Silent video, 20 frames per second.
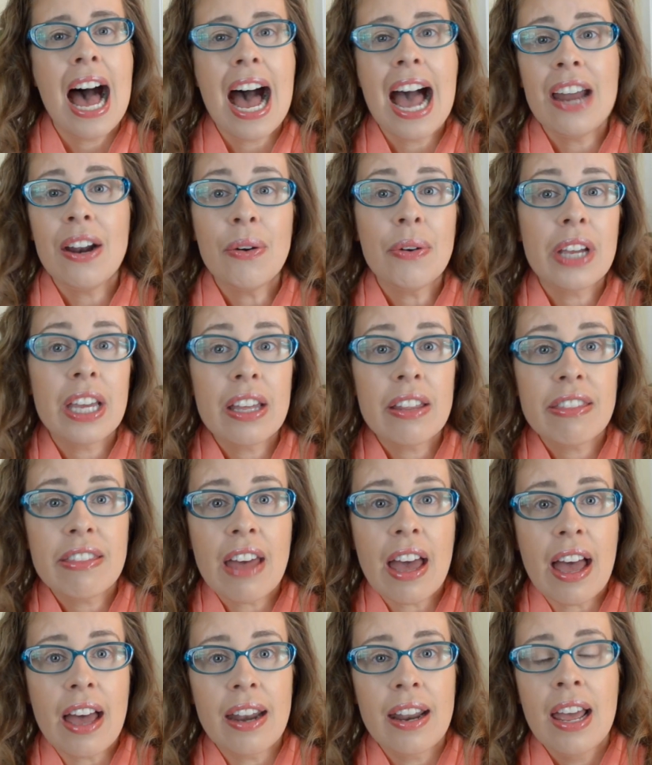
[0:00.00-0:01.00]
I don't get
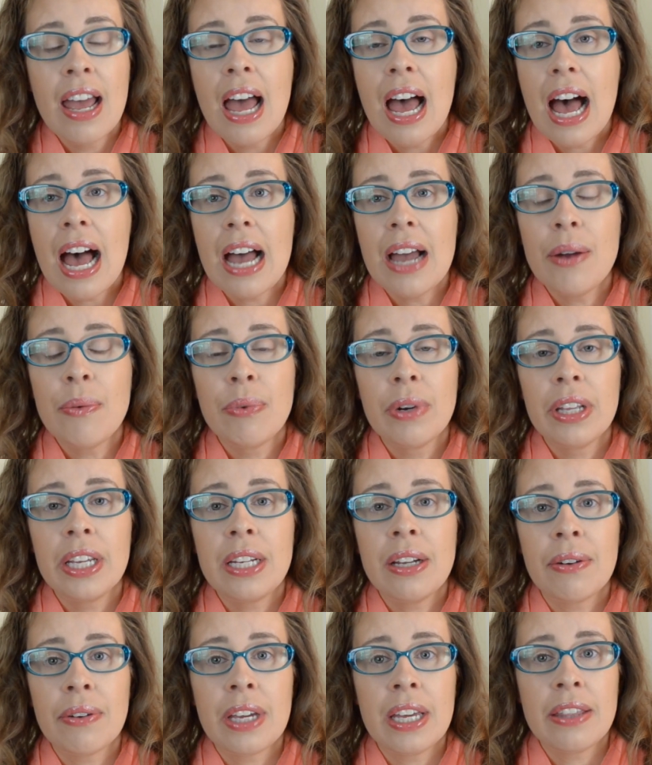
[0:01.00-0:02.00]
that. I really
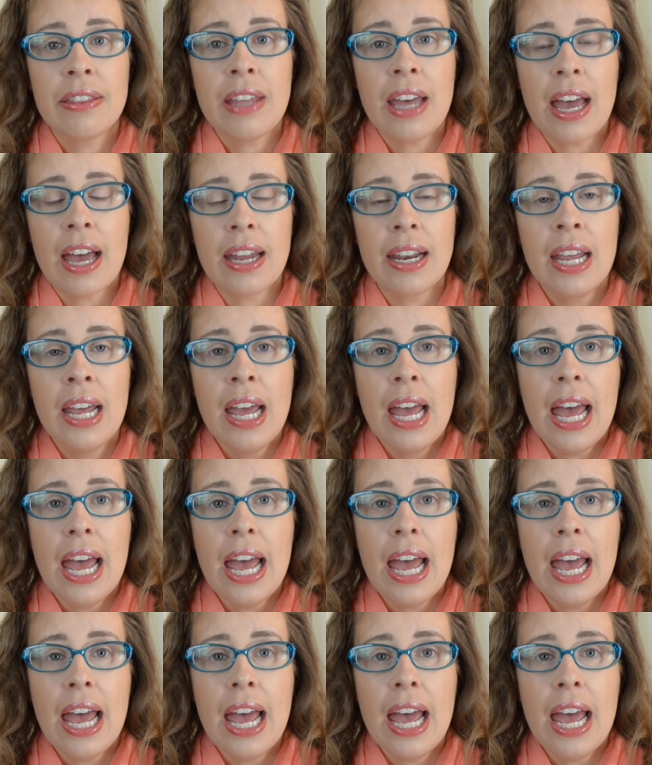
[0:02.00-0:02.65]
don't get that.